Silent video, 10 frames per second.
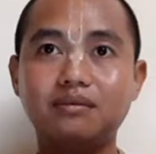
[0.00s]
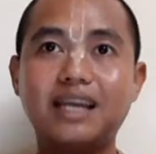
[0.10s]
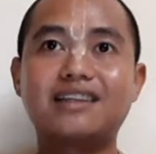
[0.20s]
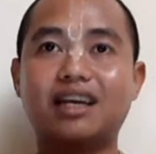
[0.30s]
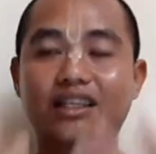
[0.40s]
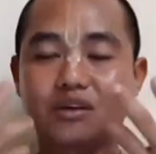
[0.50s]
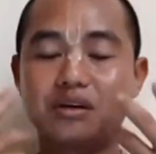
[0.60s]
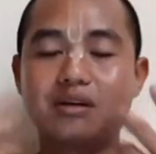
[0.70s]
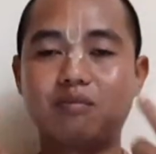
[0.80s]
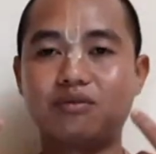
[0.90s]
that's actually
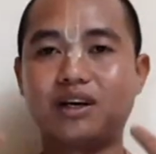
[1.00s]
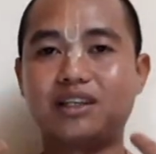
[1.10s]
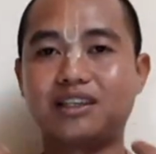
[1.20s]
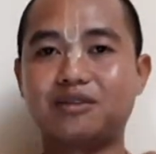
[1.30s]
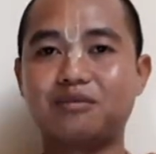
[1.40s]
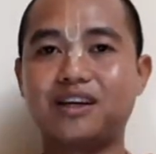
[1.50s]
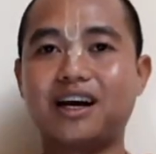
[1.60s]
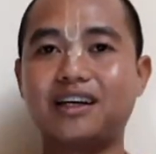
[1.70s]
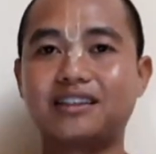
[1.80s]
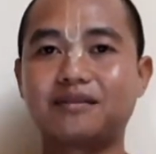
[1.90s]
the perfection of the
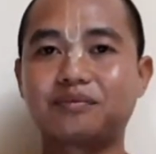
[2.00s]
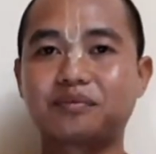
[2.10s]
eyes.